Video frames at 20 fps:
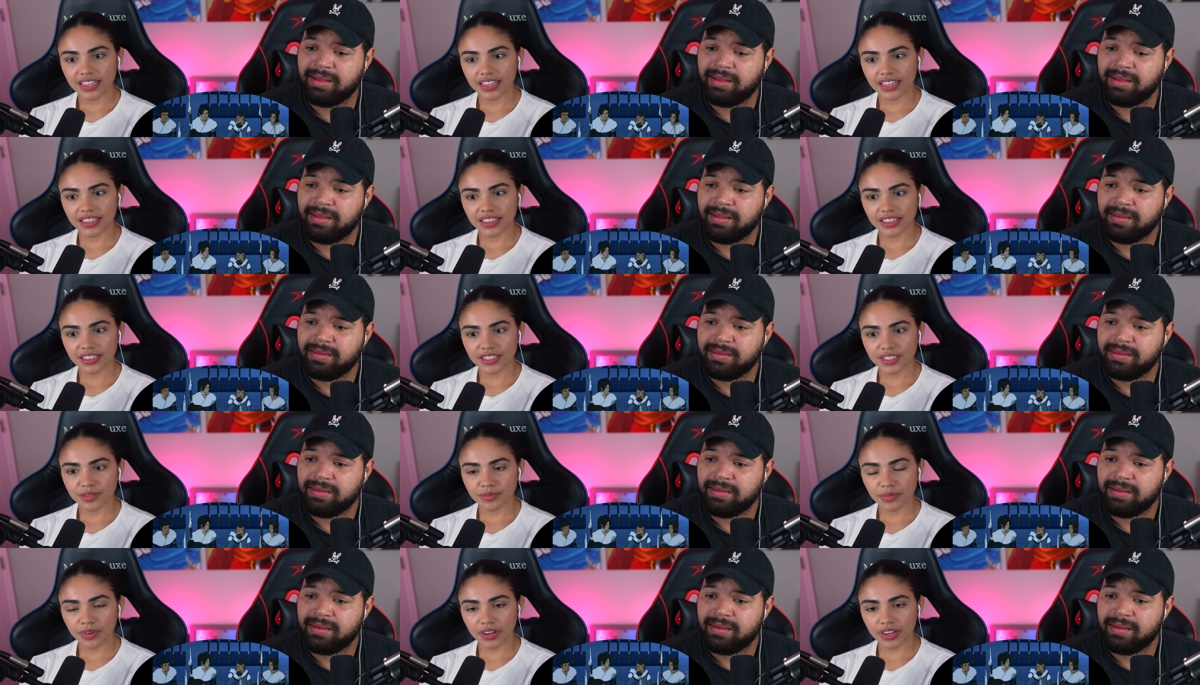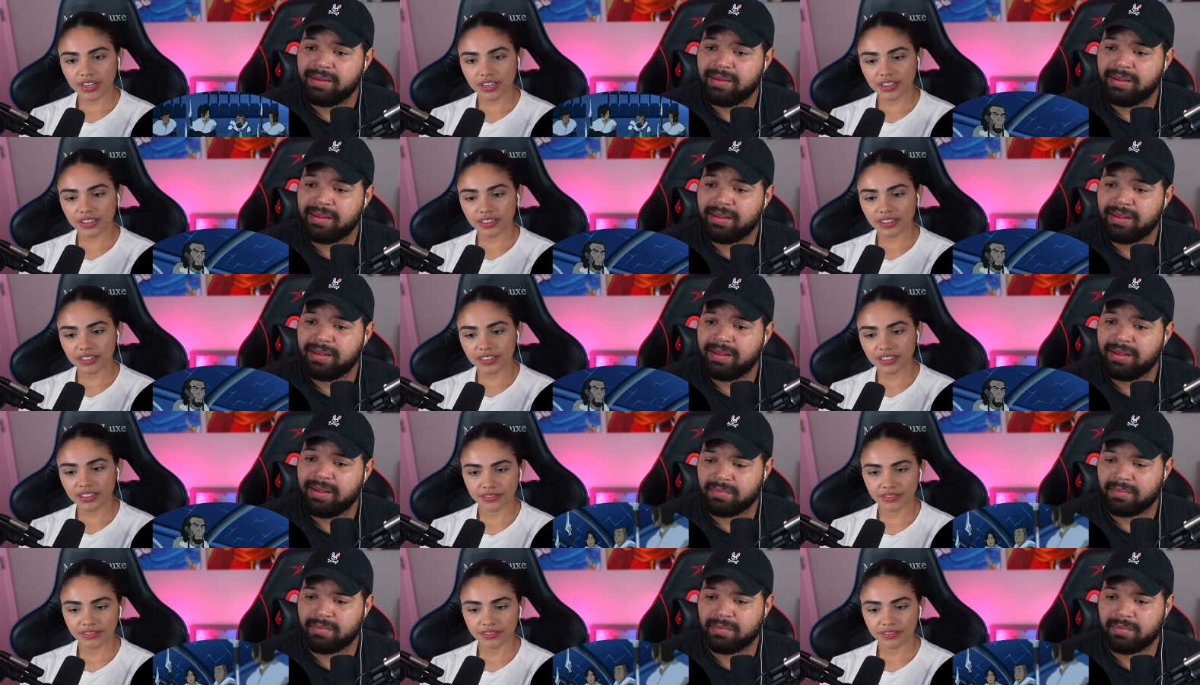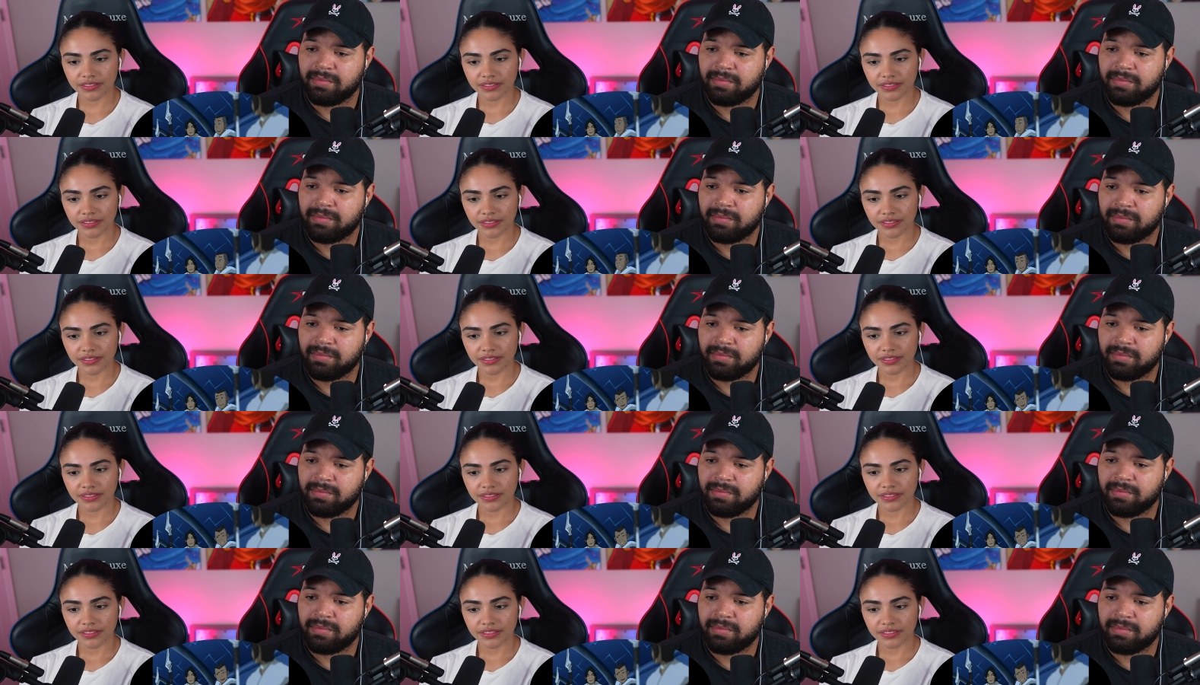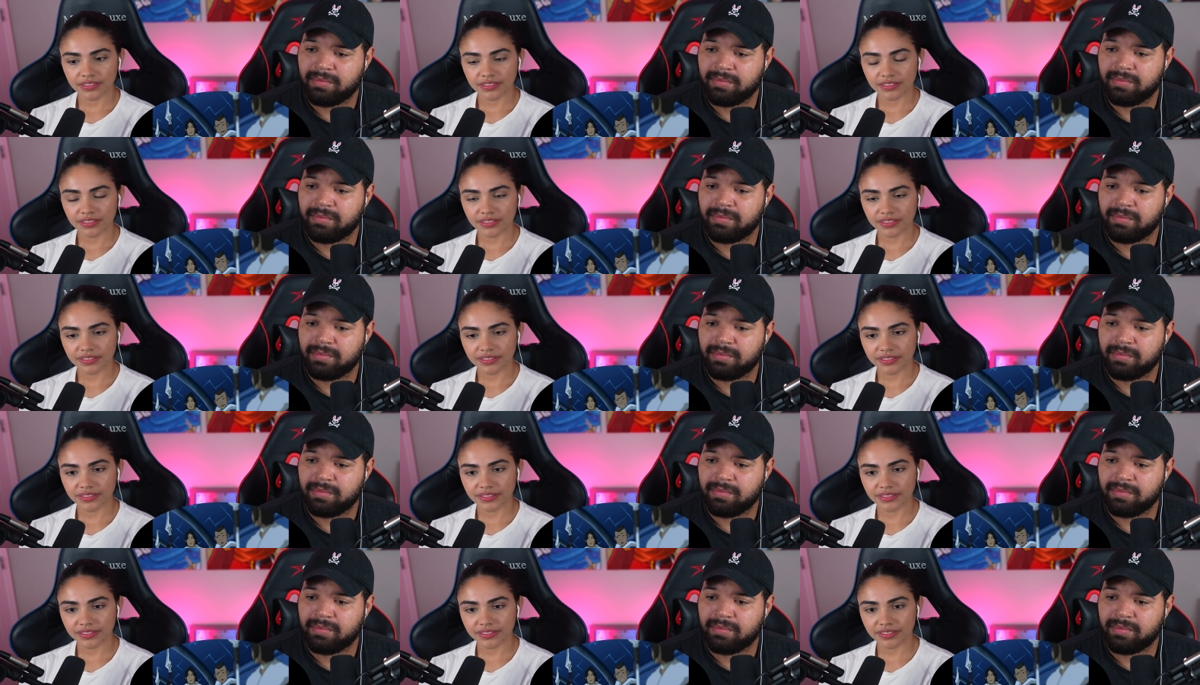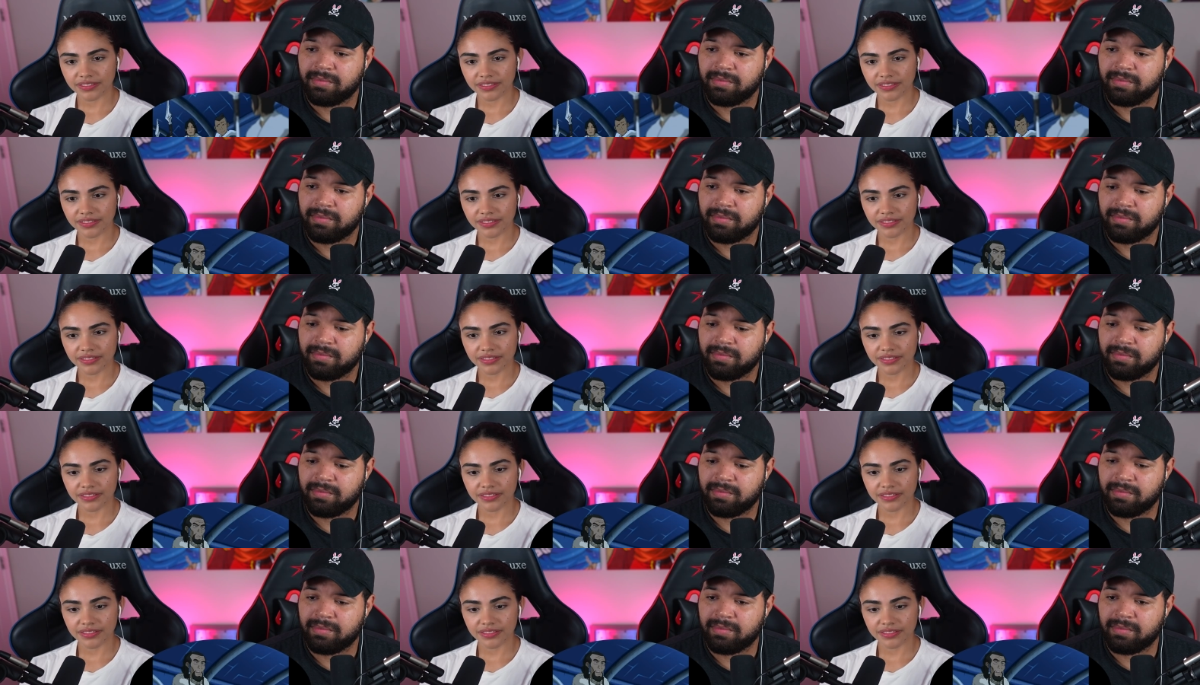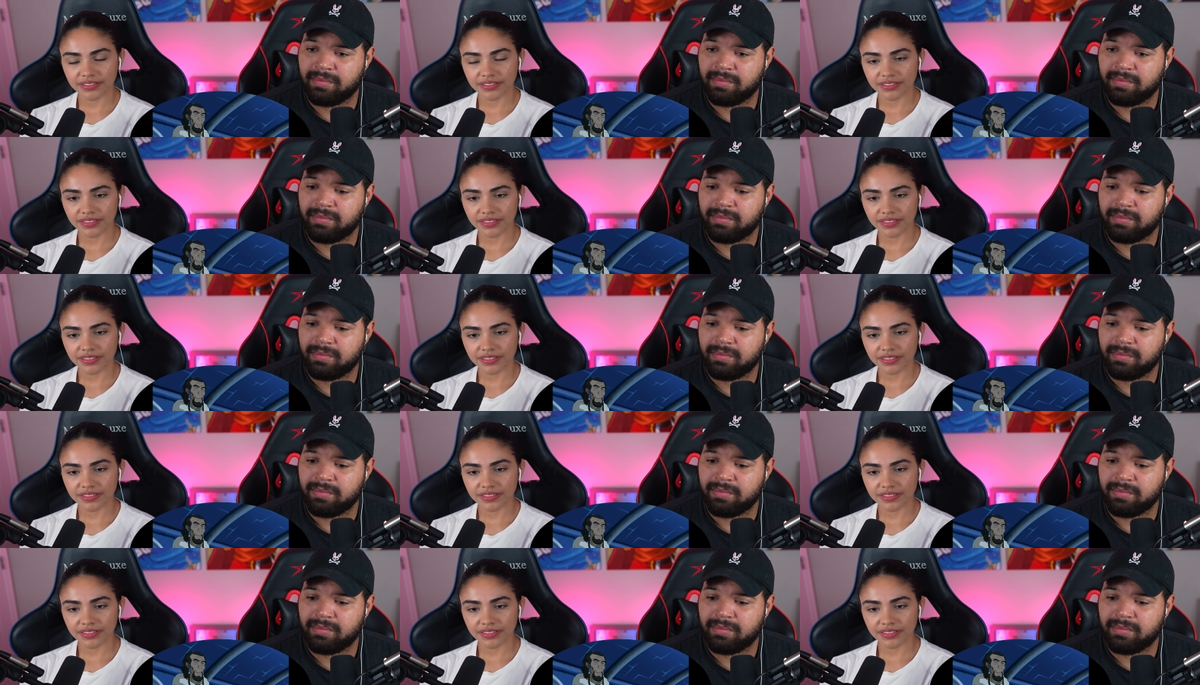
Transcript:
Speaker 1: Dang, that's smart. When, like a hundred years ago? Hmm.